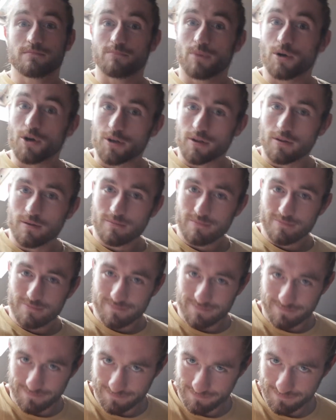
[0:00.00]
But,
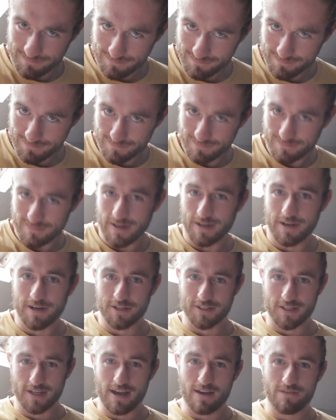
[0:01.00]
and
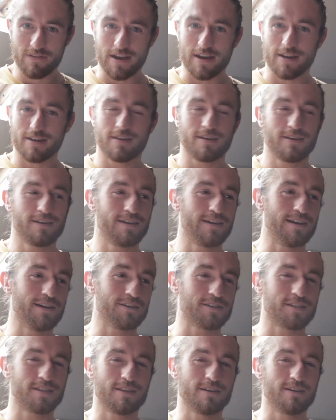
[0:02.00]
here's the caveat,
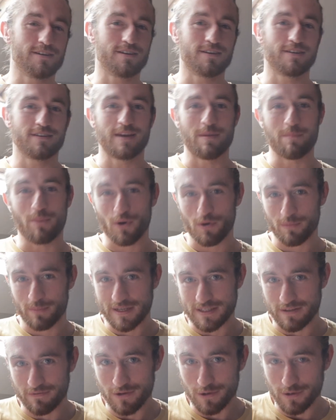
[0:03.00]
here's the important
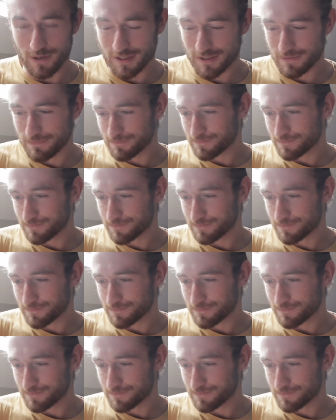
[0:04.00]
piece of nuance.